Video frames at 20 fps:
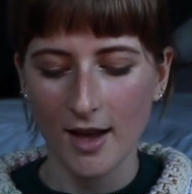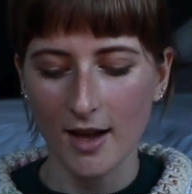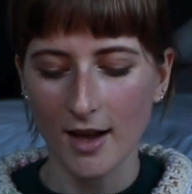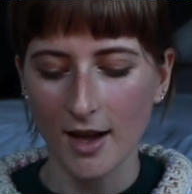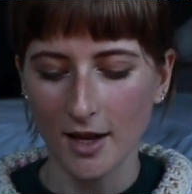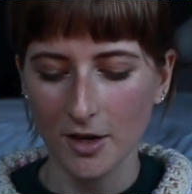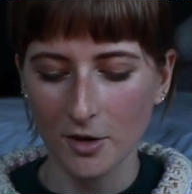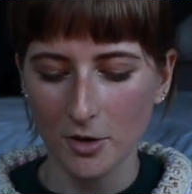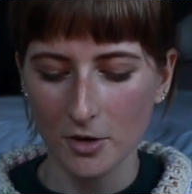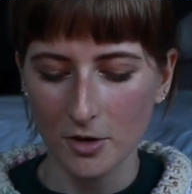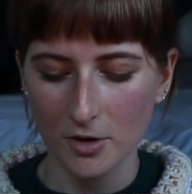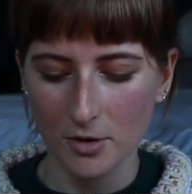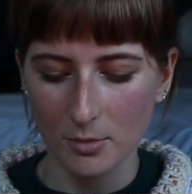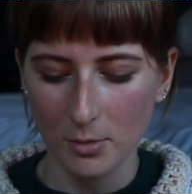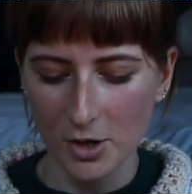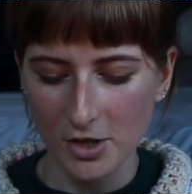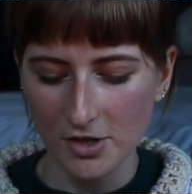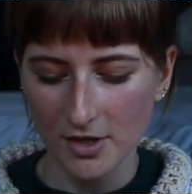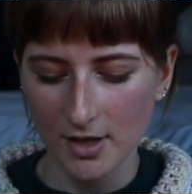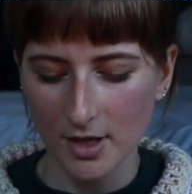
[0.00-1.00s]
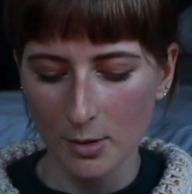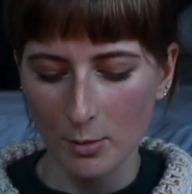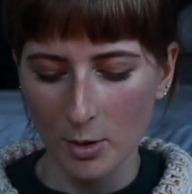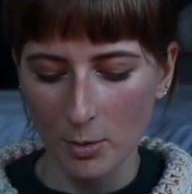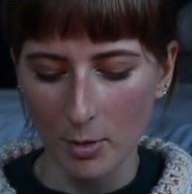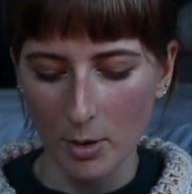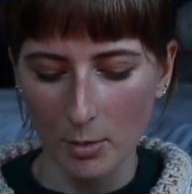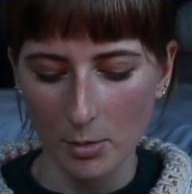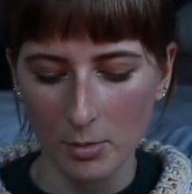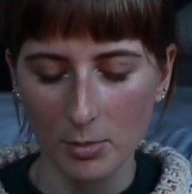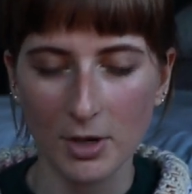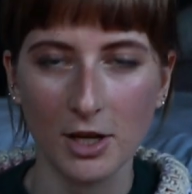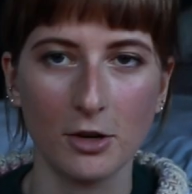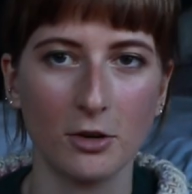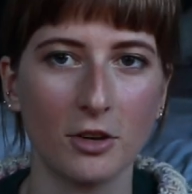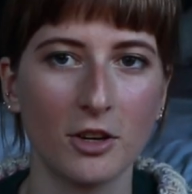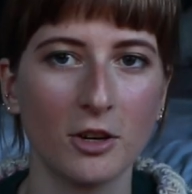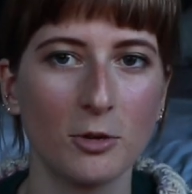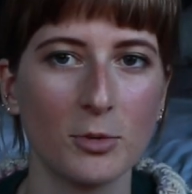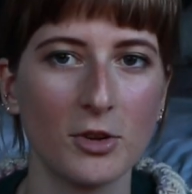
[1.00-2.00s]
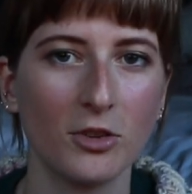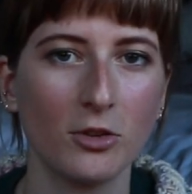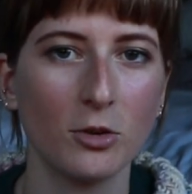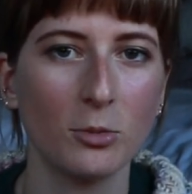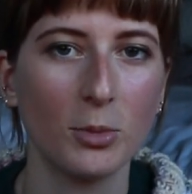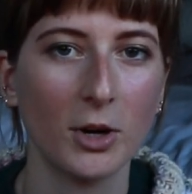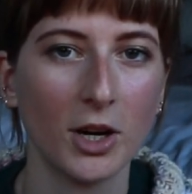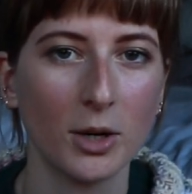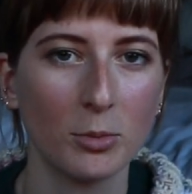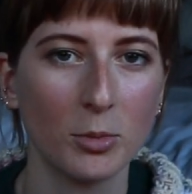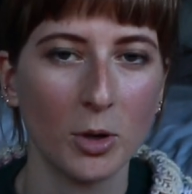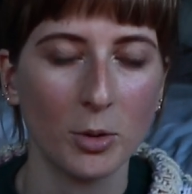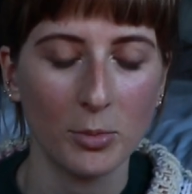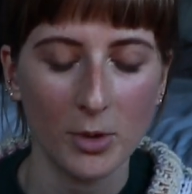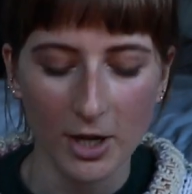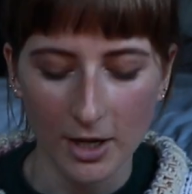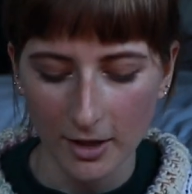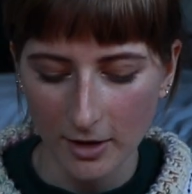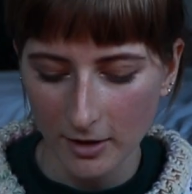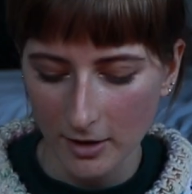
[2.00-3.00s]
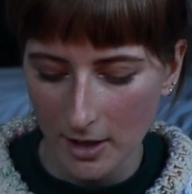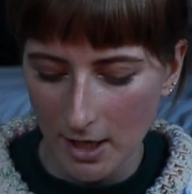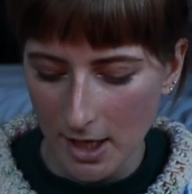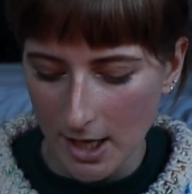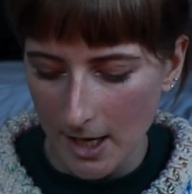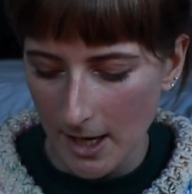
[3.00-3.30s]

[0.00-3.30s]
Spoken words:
I know most of them are probably not going to be super unpopular,